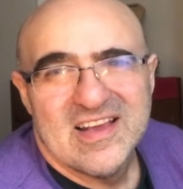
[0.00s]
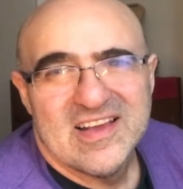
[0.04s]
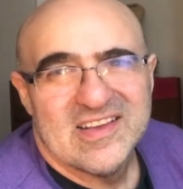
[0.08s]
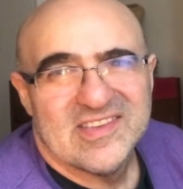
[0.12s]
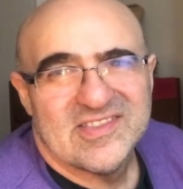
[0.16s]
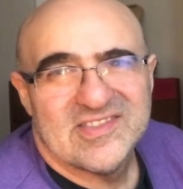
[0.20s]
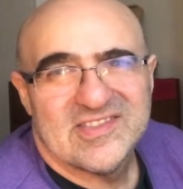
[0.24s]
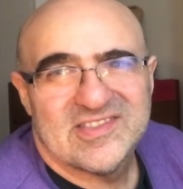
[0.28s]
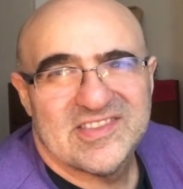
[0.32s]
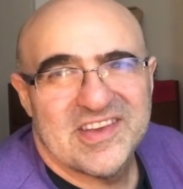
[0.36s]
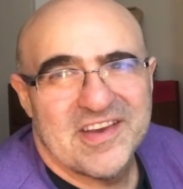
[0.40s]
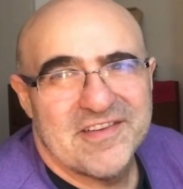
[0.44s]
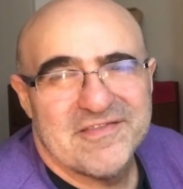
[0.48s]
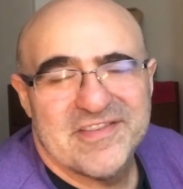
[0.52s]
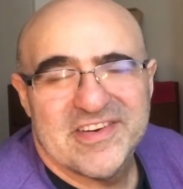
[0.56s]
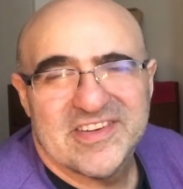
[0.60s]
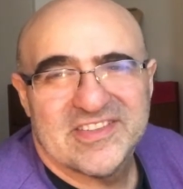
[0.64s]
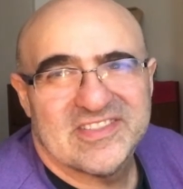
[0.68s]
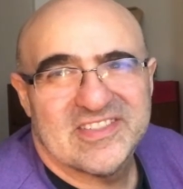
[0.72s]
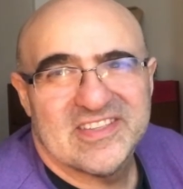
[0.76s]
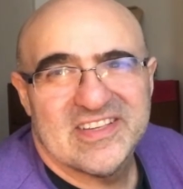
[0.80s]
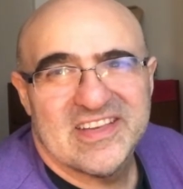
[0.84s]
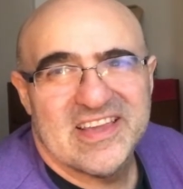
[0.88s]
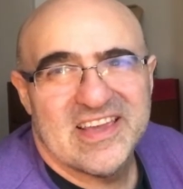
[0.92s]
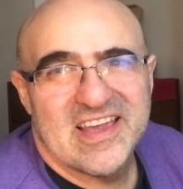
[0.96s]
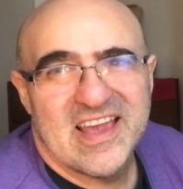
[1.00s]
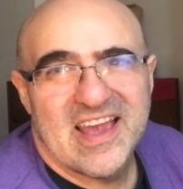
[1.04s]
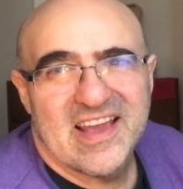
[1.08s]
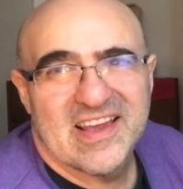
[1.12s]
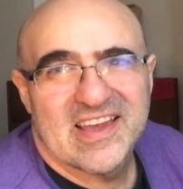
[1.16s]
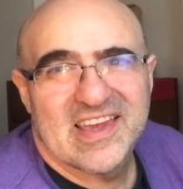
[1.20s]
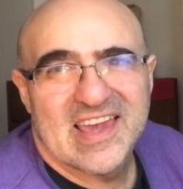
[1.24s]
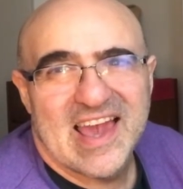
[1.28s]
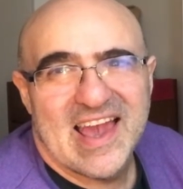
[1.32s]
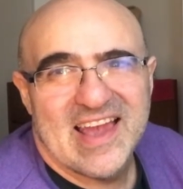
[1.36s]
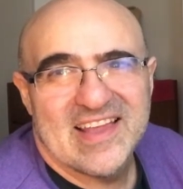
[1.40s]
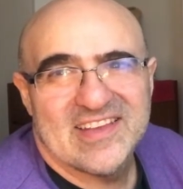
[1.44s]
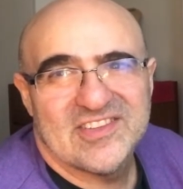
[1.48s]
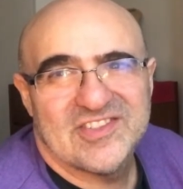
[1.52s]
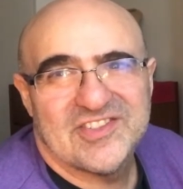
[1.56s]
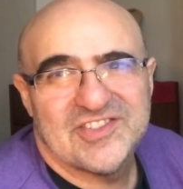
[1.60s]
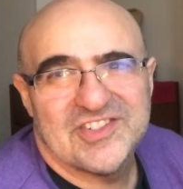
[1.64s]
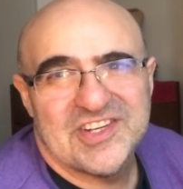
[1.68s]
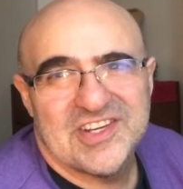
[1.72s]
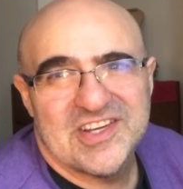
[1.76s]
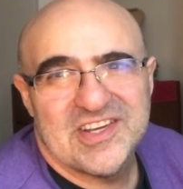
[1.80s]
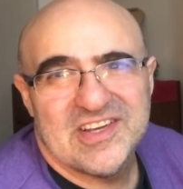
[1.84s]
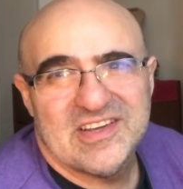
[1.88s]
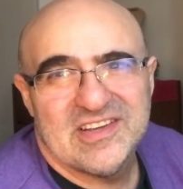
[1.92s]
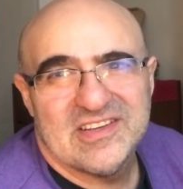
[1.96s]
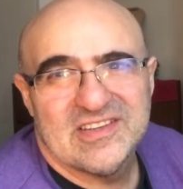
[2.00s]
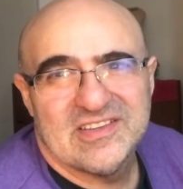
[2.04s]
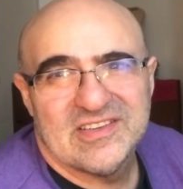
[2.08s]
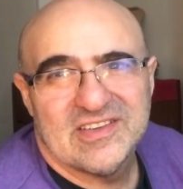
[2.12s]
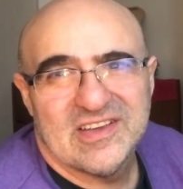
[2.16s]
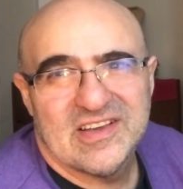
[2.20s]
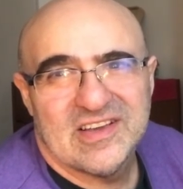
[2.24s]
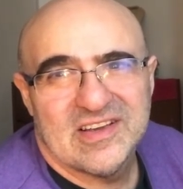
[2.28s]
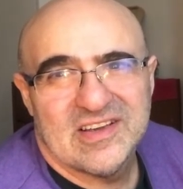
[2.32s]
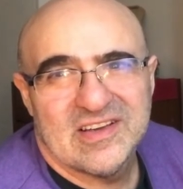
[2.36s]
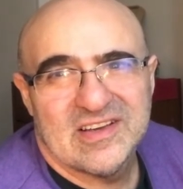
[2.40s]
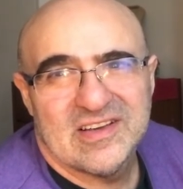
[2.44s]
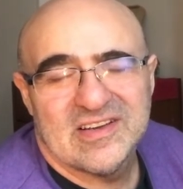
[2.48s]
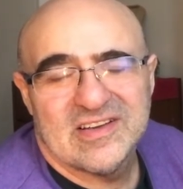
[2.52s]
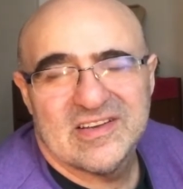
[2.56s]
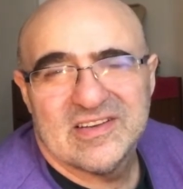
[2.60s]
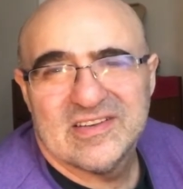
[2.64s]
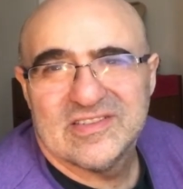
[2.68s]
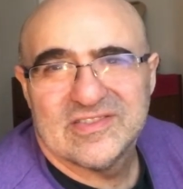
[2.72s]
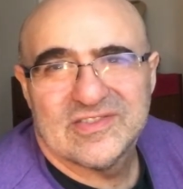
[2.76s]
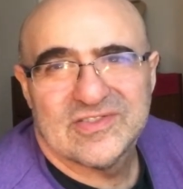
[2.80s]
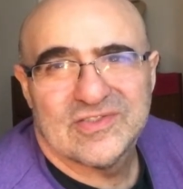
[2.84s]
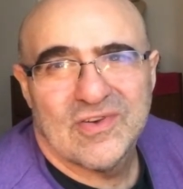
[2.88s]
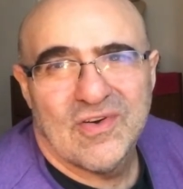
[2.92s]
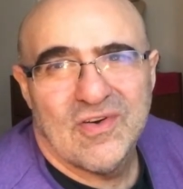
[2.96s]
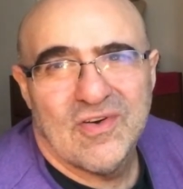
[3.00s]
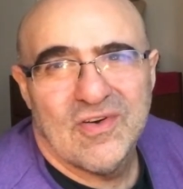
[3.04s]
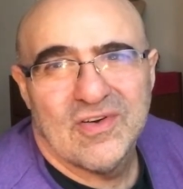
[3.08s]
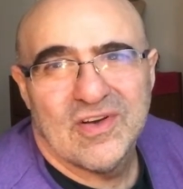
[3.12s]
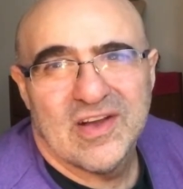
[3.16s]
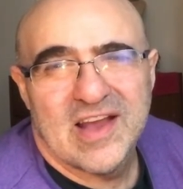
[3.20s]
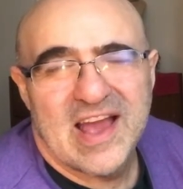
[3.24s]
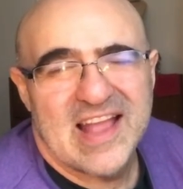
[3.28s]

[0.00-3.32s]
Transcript: seriously a catchy song.